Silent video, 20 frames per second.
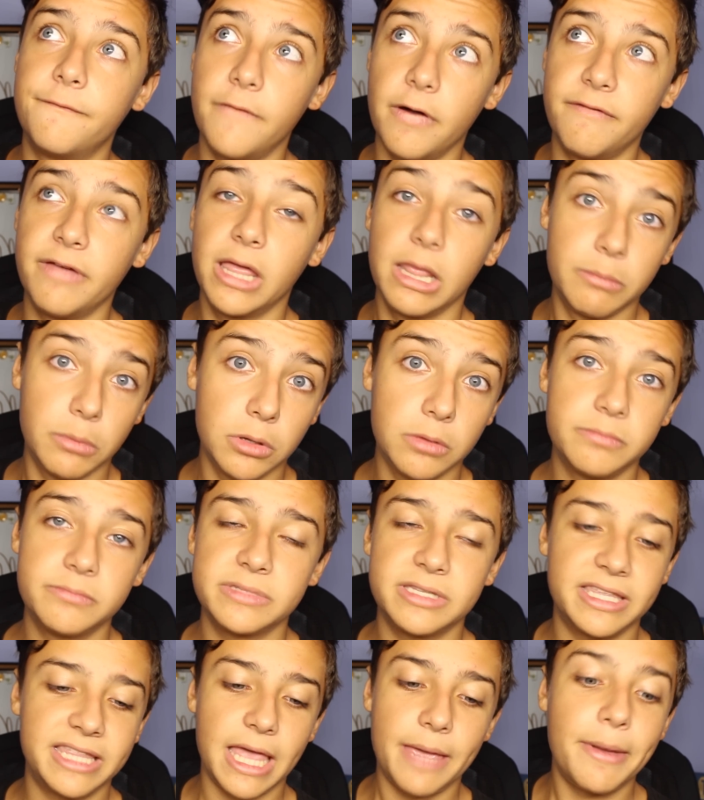available.
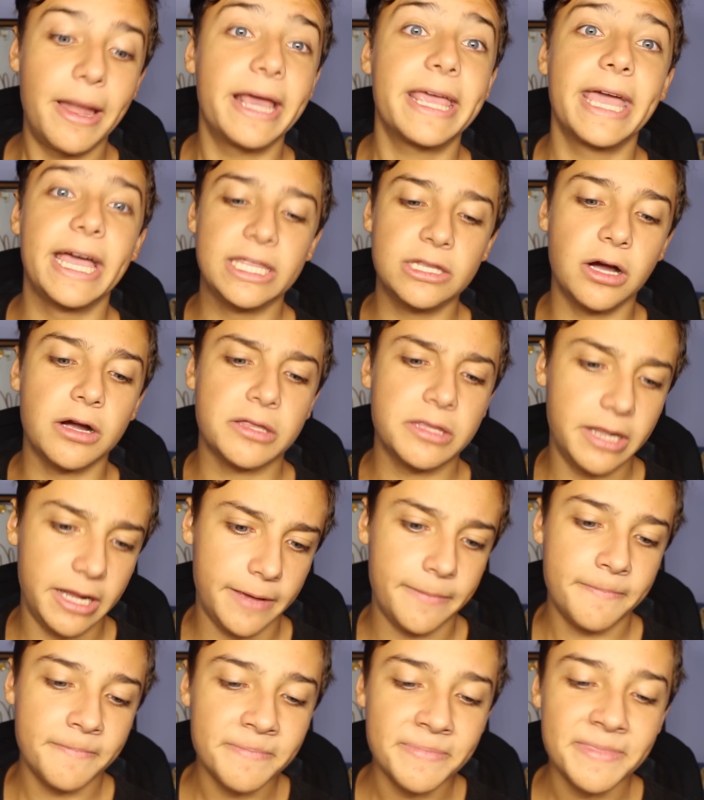Damn it, I can't talk
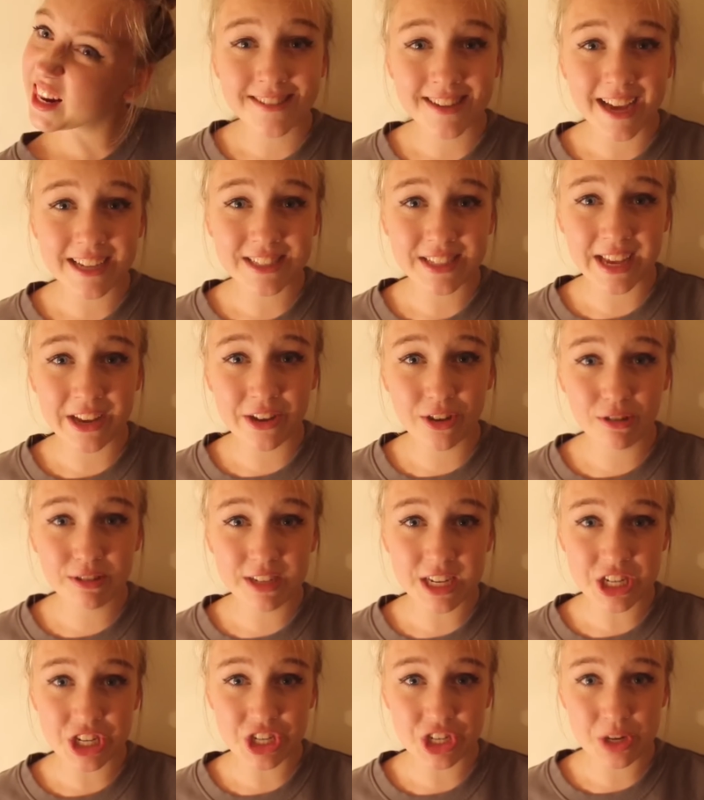today. Okay, so in your
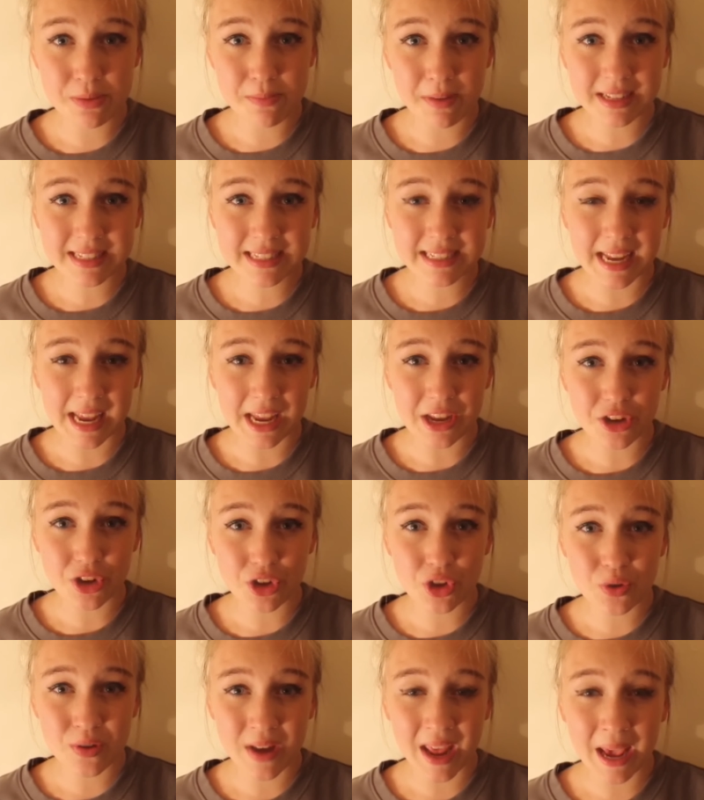audition, you must
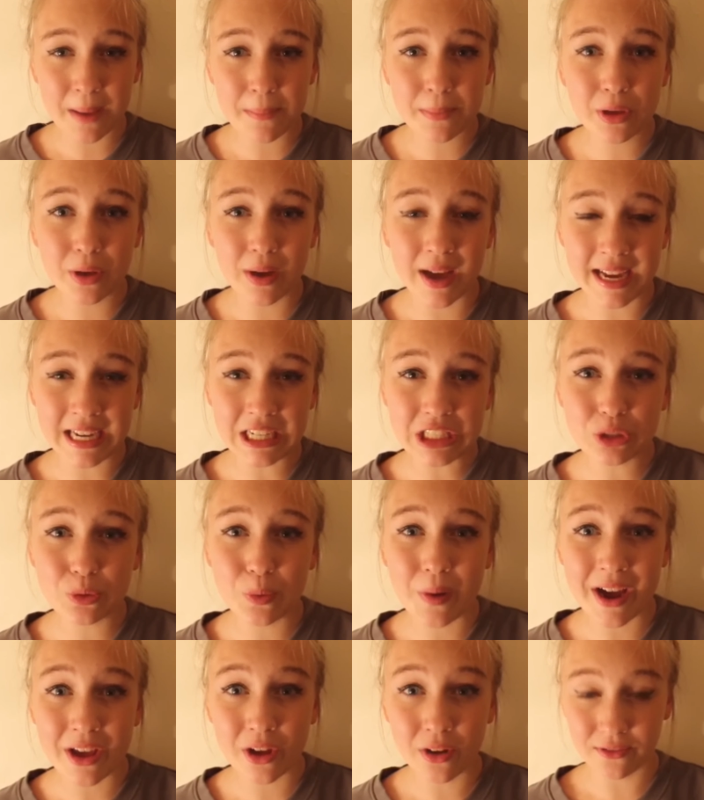state your name, your age,
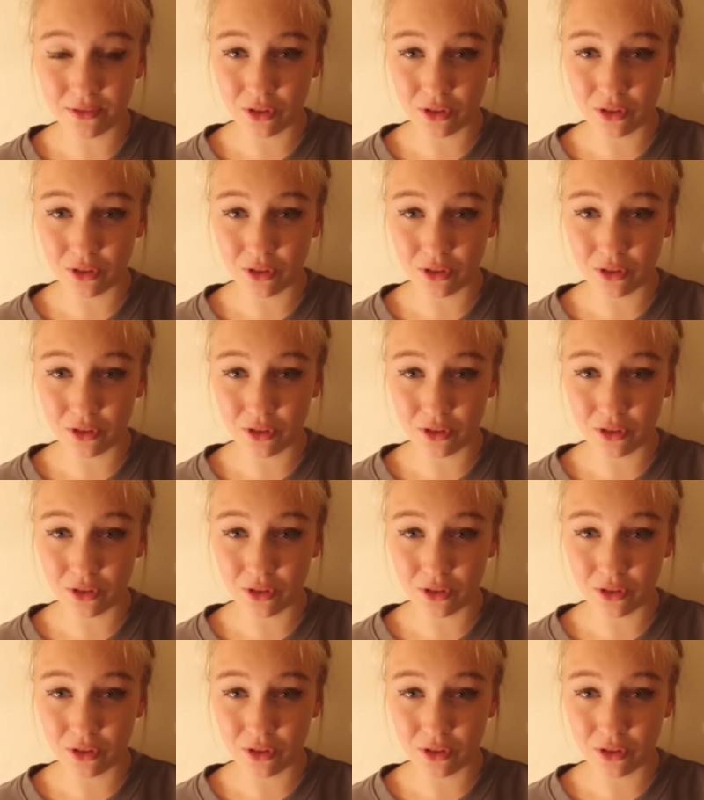where you're